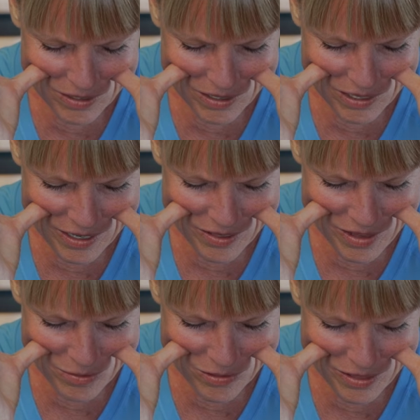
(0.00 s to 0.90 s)
And
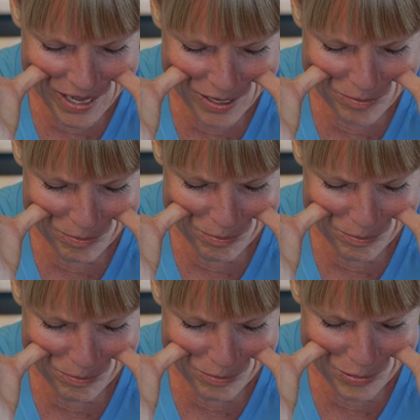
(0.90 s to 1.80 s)
then when that
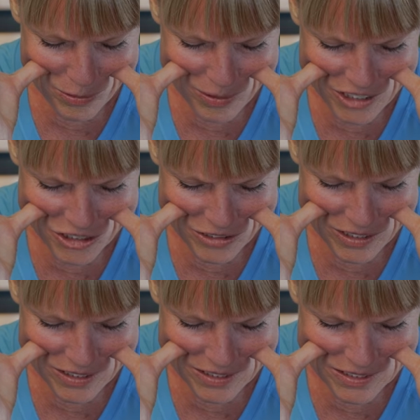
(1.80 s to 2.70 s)
pressure
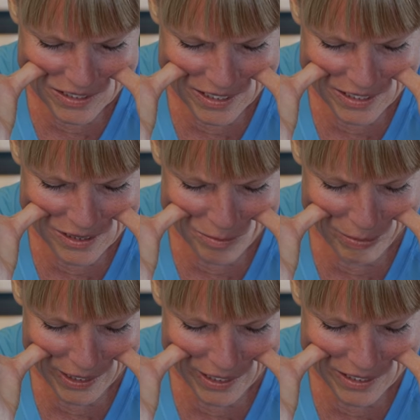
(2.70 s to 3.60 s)
kicks in and the
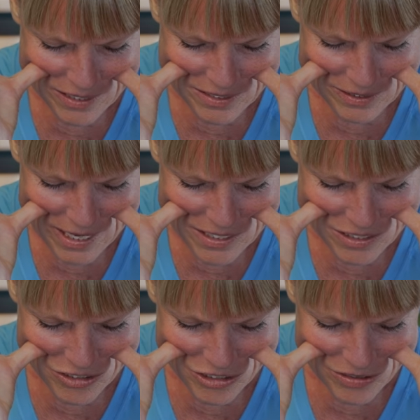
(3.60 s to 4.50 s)
pain has
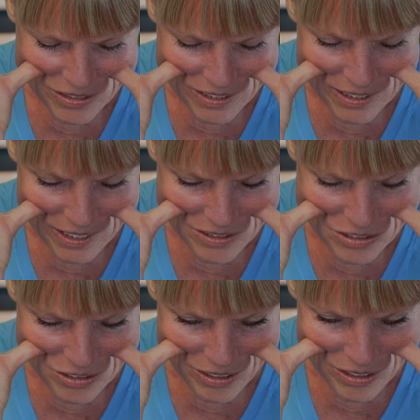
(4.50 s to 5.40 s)
lessened, you can again
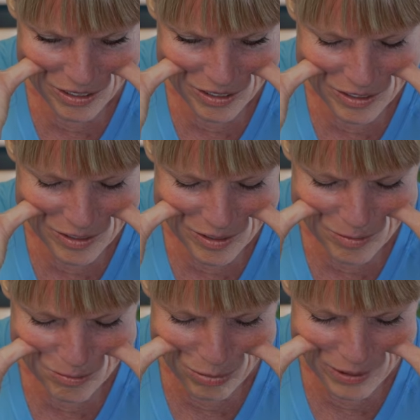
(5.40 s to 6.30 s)
start
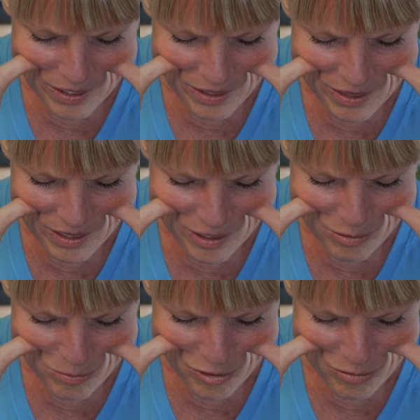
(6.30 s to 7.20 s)
bringing
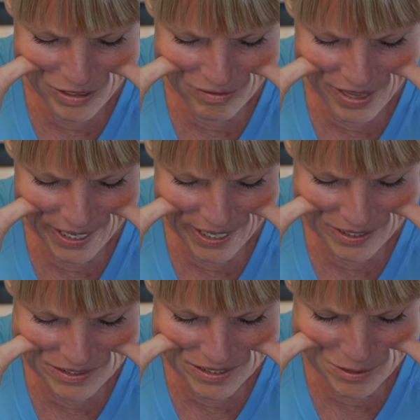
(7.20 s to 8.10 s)
the movement of the
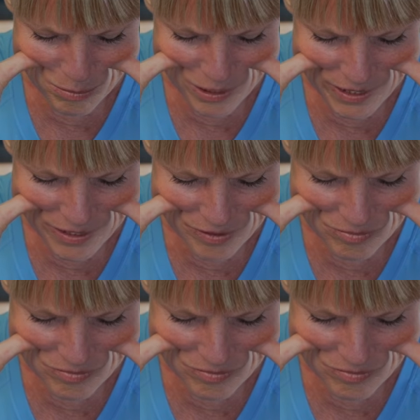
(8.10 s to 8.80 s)
hands into play.